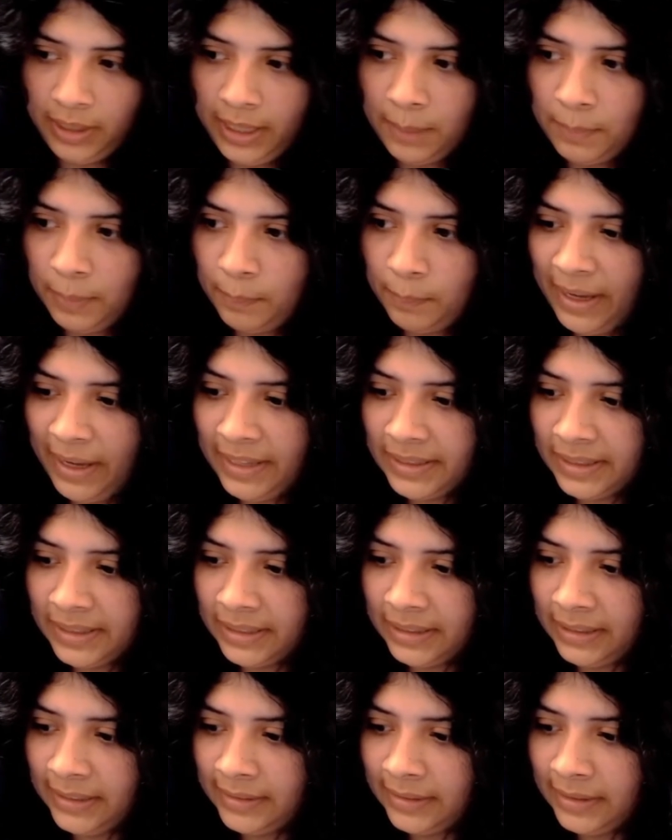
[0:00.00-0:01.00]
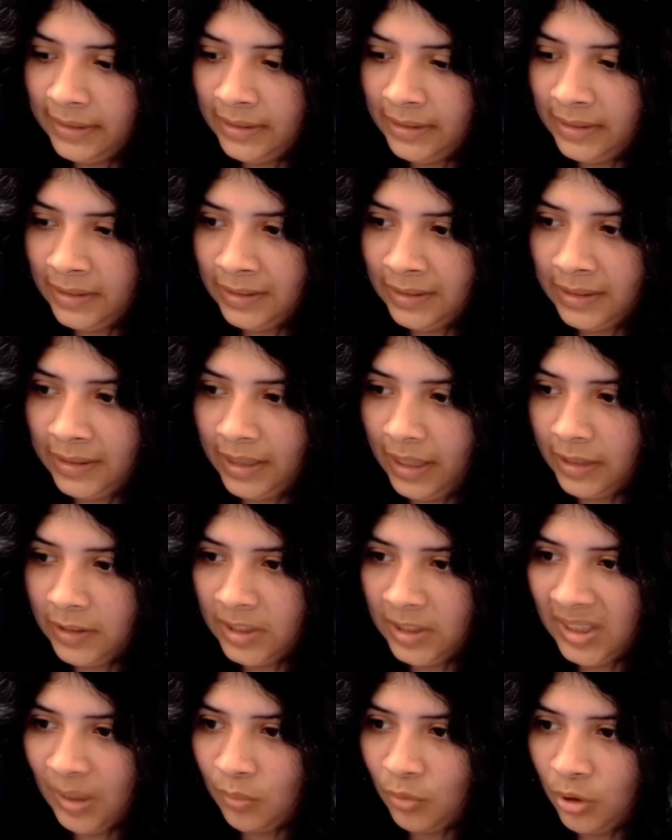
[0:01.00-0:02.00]
but basically this is
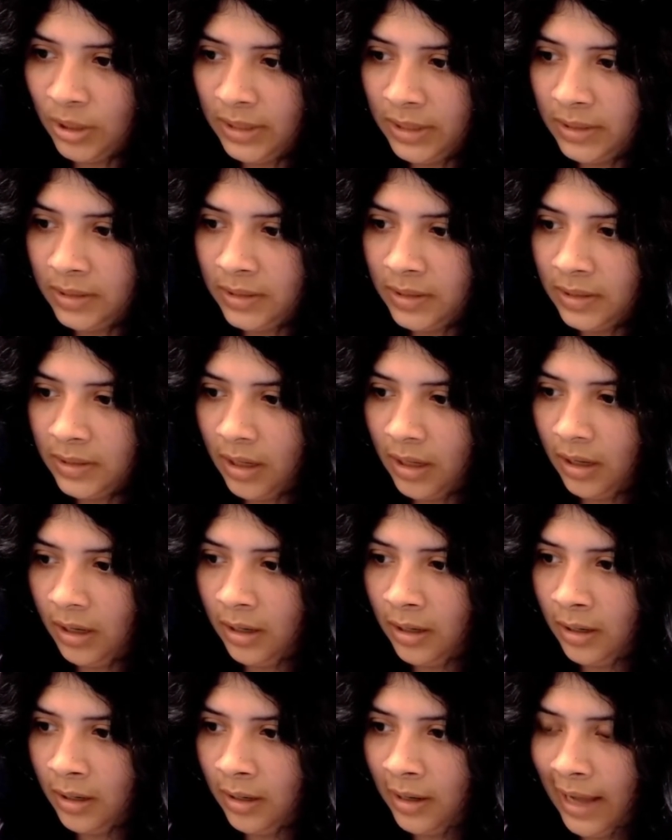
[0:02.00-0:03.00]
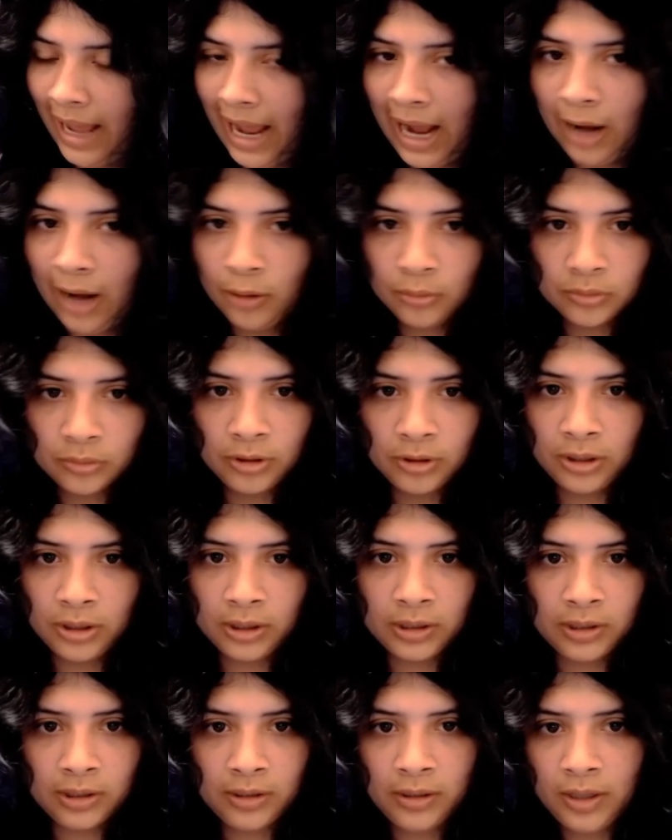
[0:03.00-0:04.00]
someone's
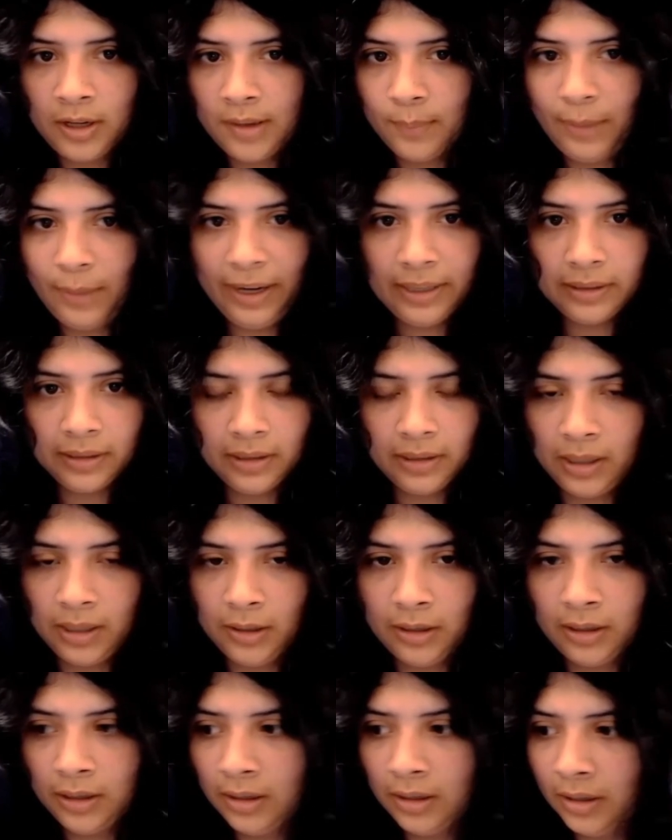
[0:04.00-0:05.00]
Outlook, my